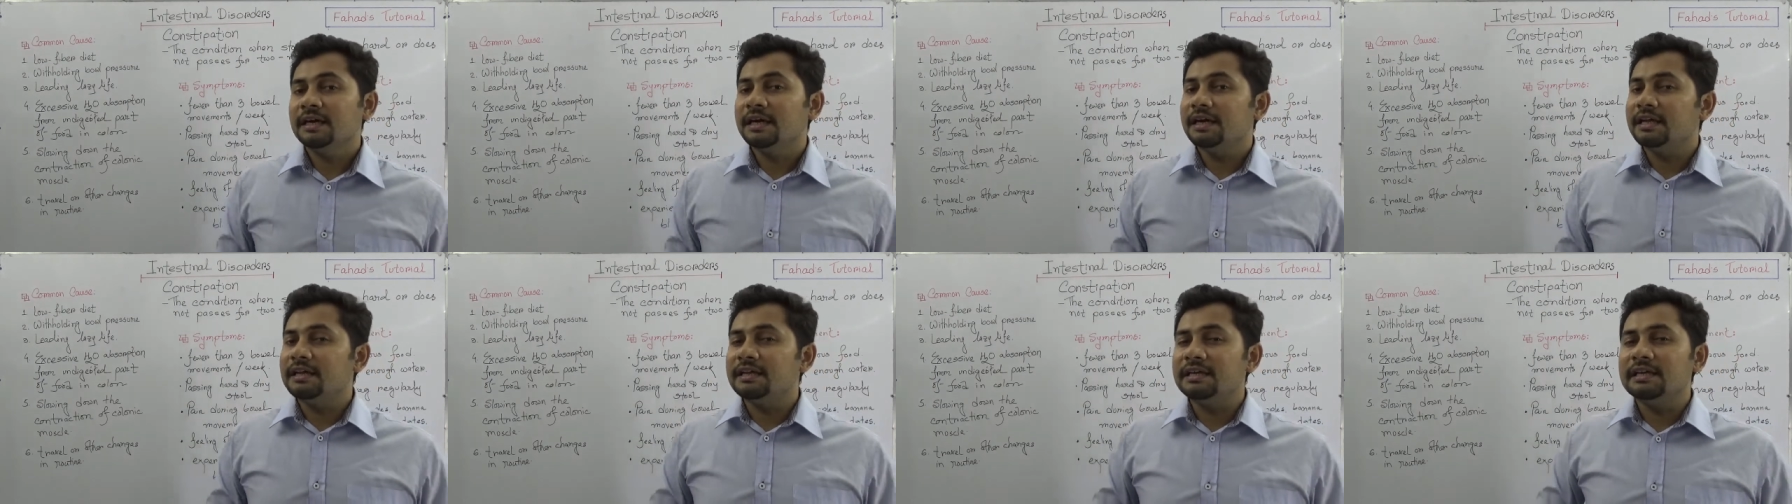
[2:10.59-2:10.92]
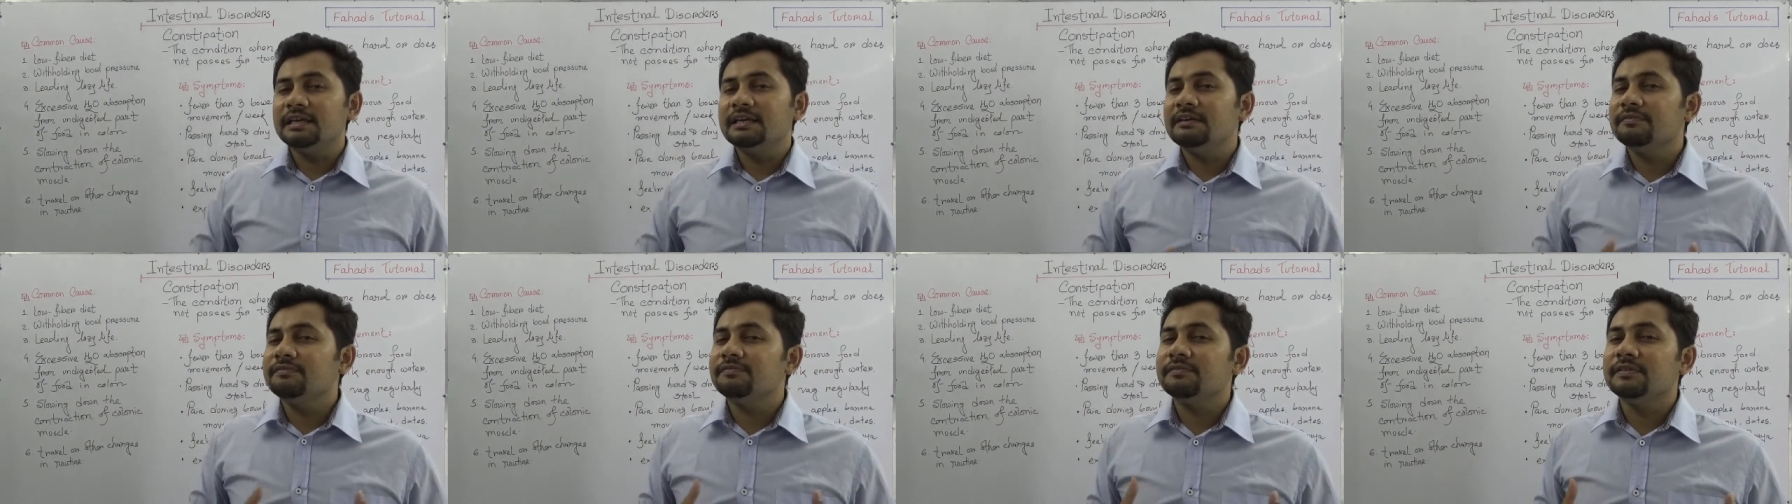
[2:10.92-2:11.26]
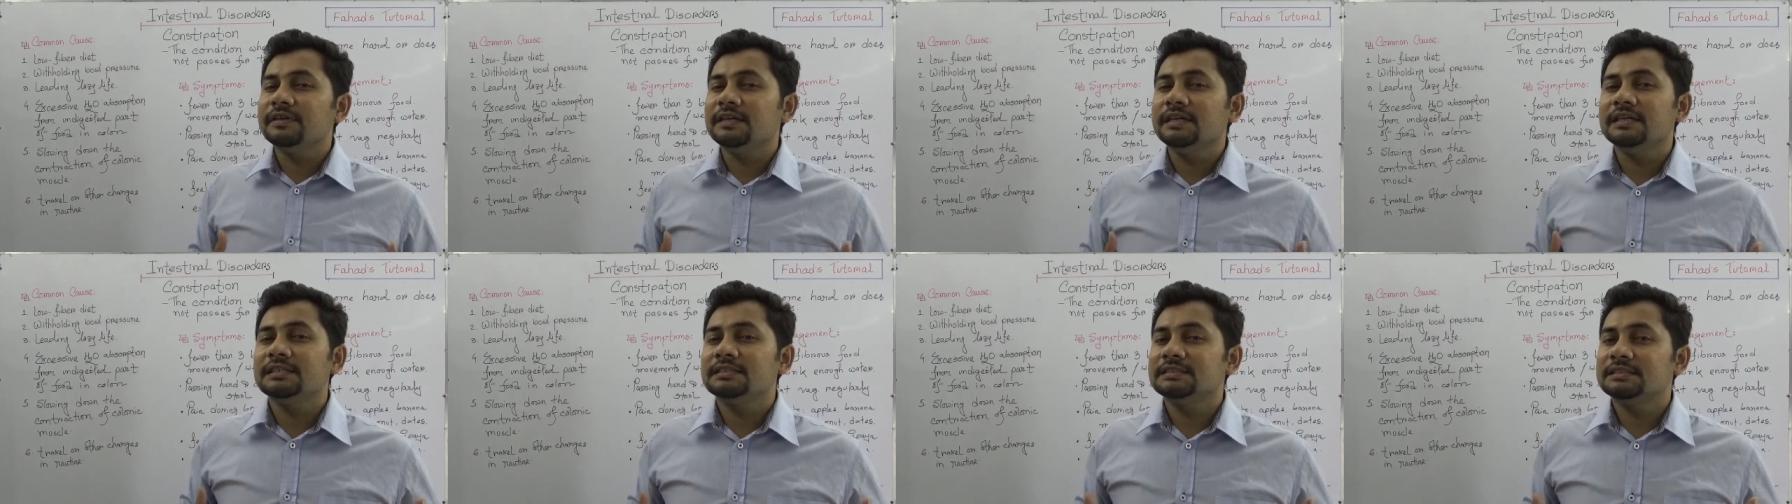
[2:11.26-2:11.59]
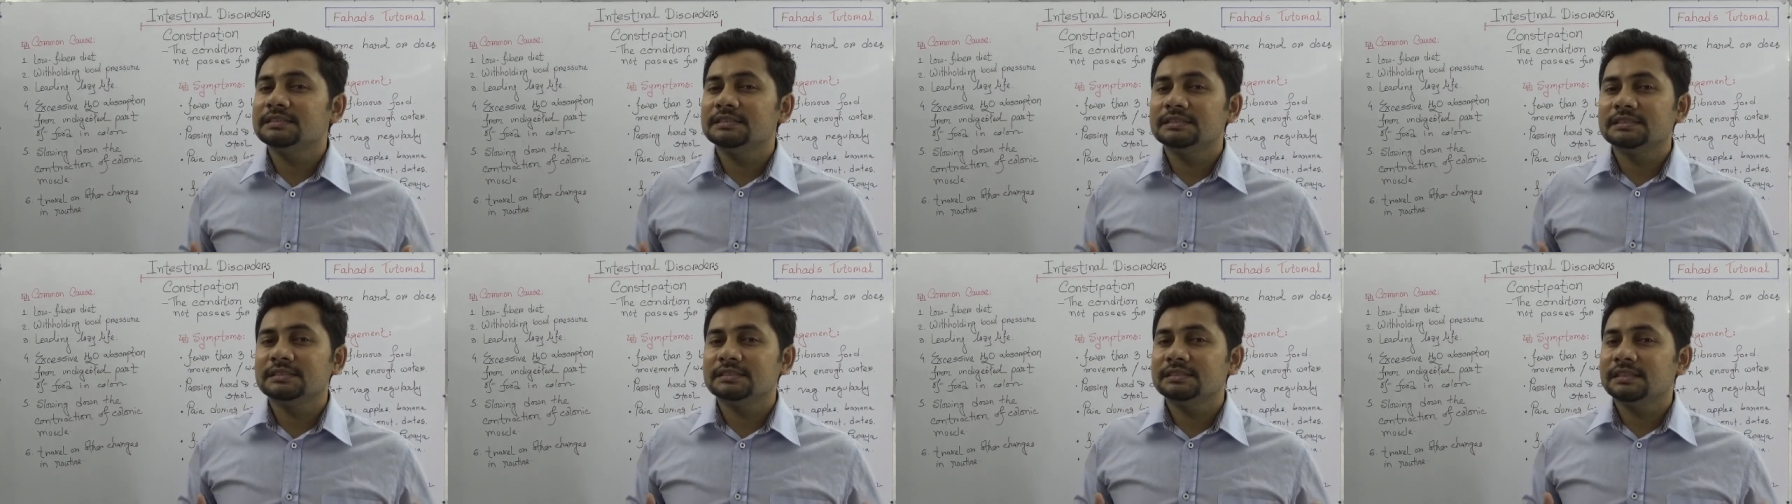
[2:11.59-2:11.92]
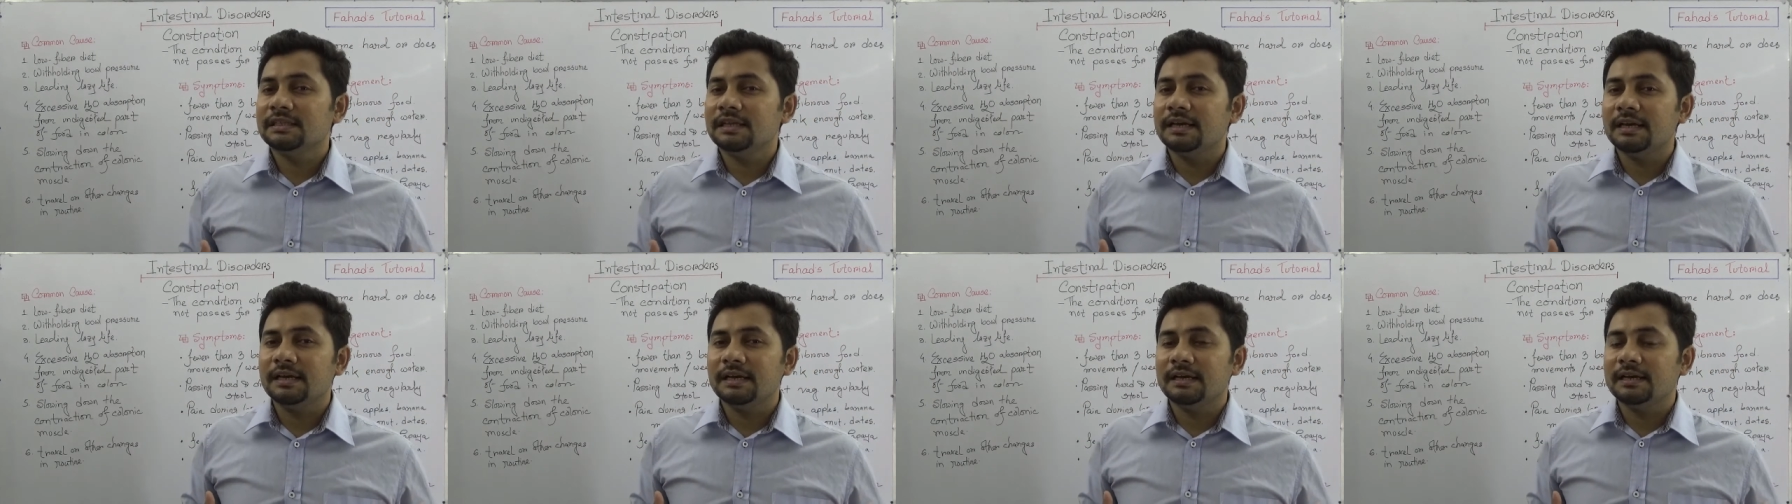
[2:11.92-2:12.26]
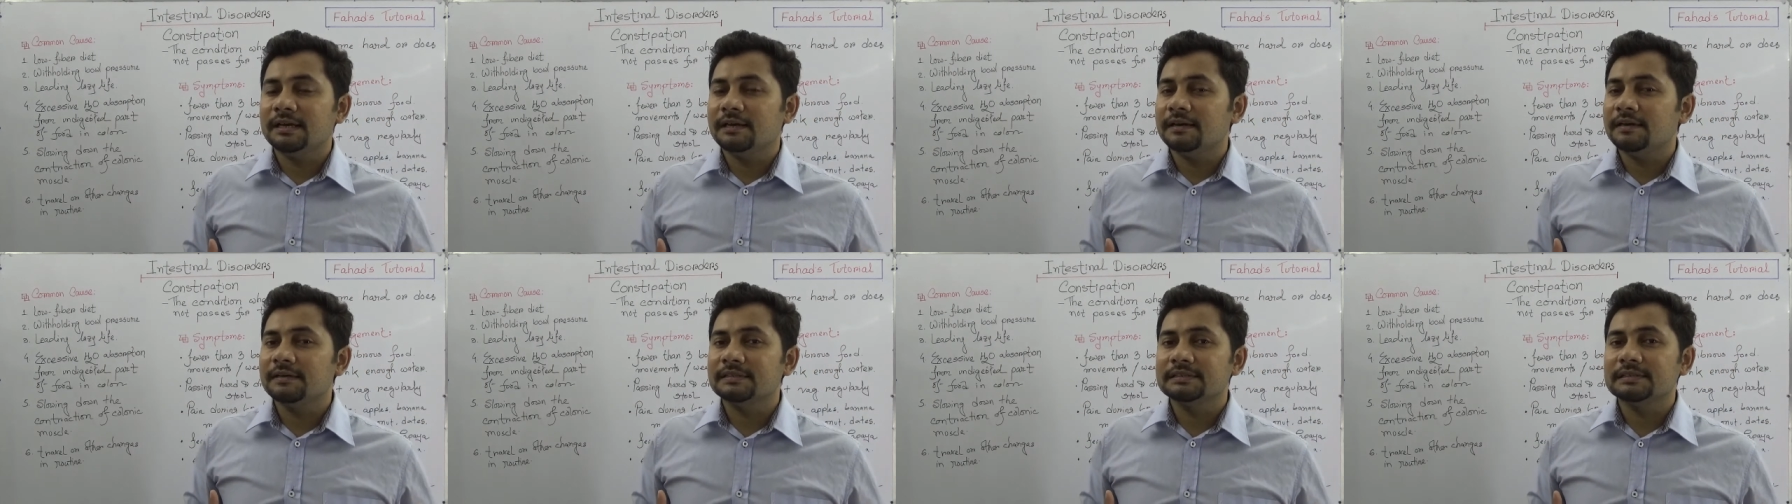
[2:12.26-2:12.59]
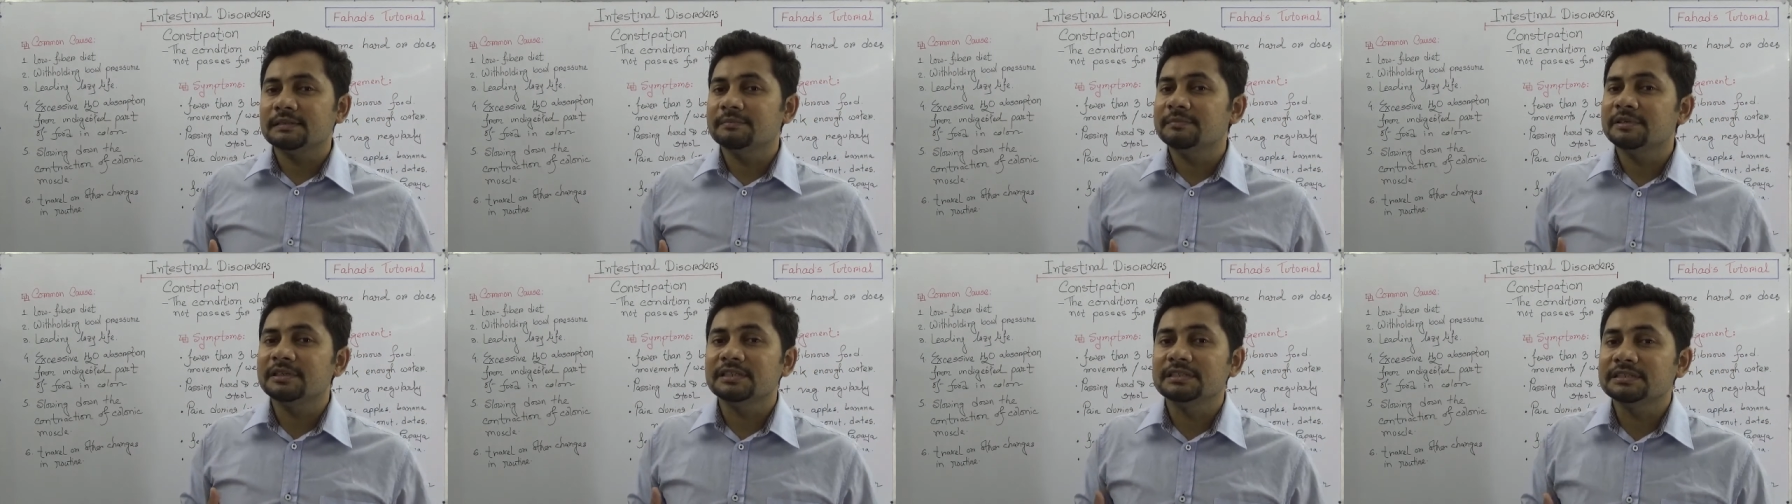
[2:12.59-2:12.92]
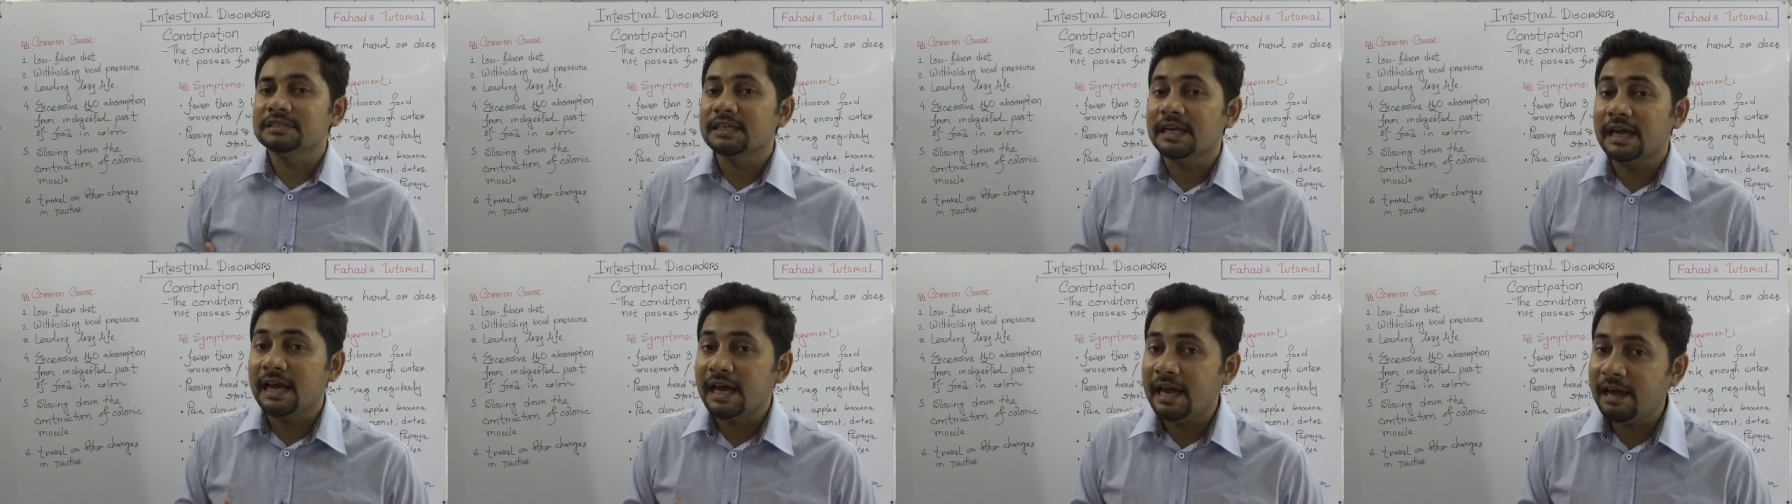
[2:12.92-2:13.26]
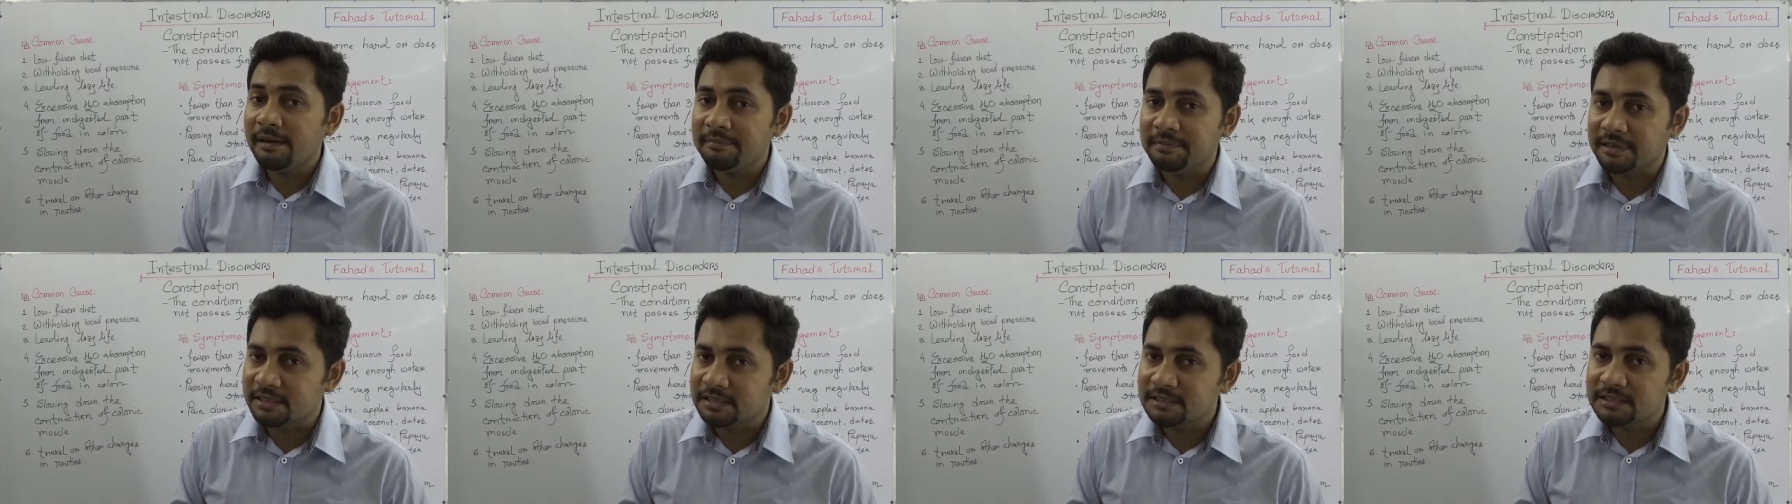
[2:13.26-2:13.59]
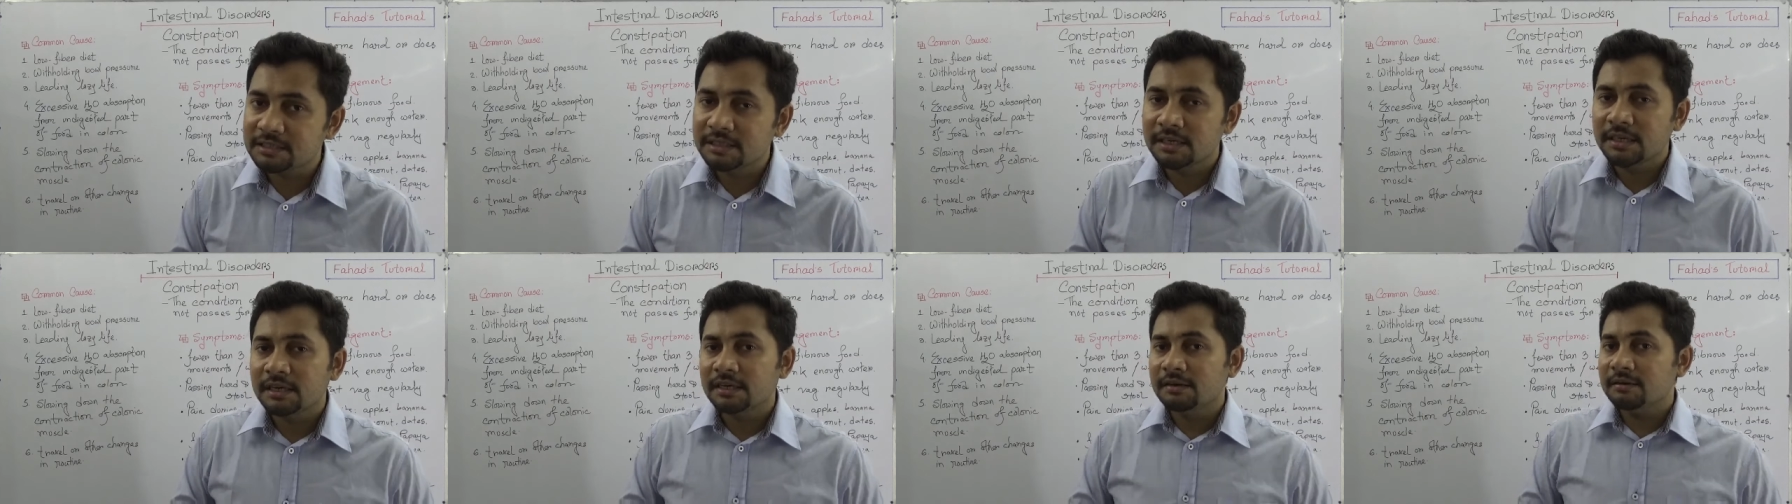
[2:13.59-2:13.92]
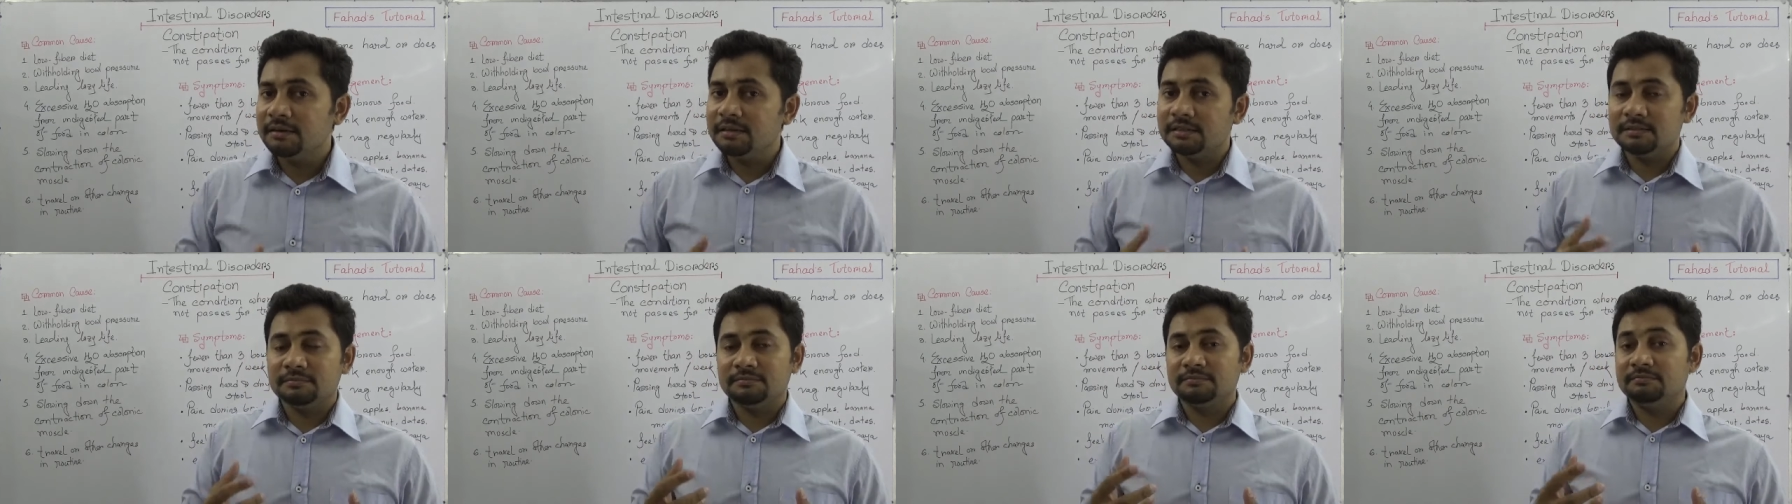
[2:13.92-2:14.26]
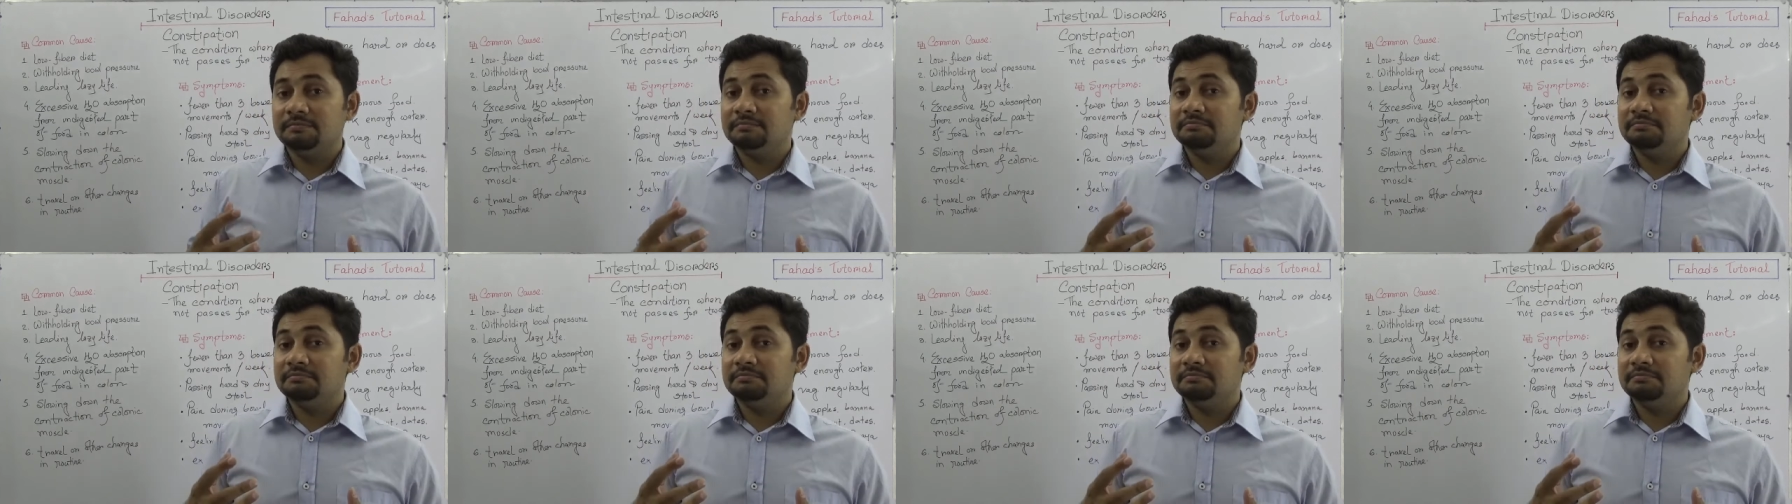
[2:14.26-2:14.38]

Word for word: and if it's like uh, somebody's habit, uh,